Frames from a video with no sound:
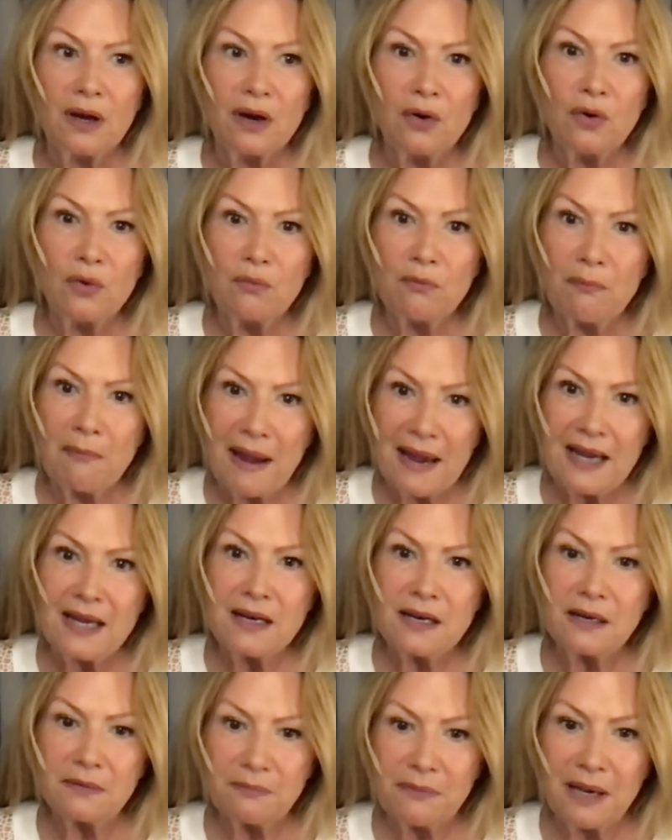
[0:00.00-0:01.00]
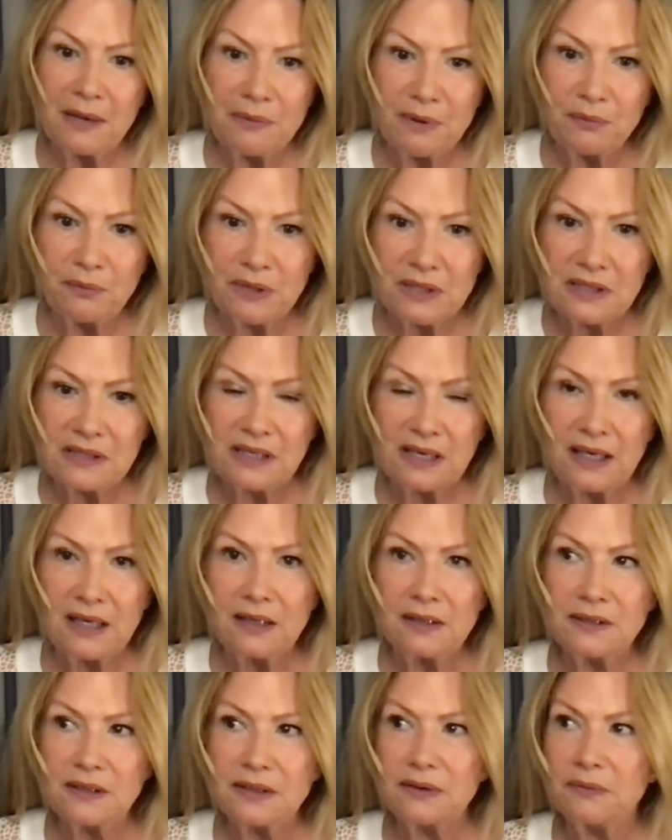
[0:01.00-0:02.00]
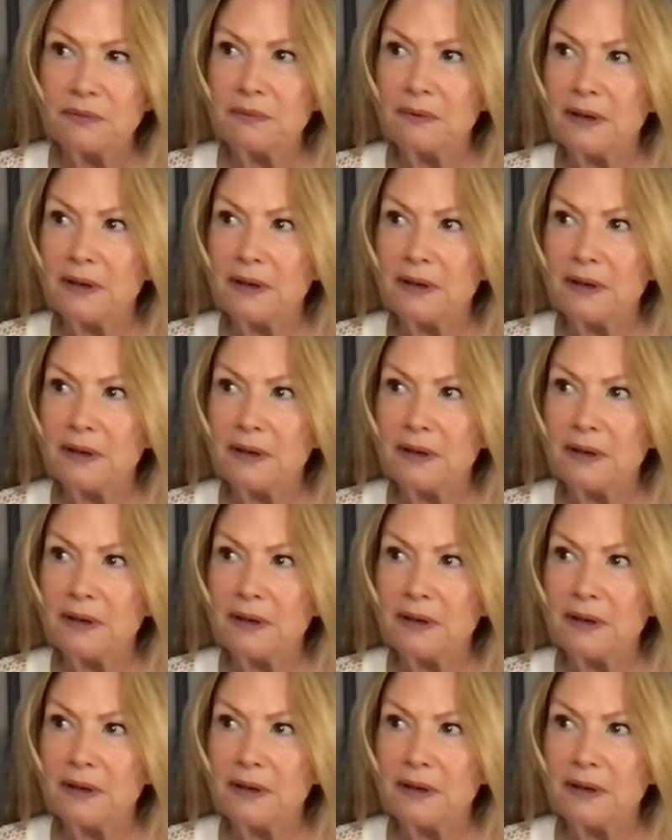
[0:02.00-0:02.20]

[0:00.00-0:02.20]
made maybe mistakes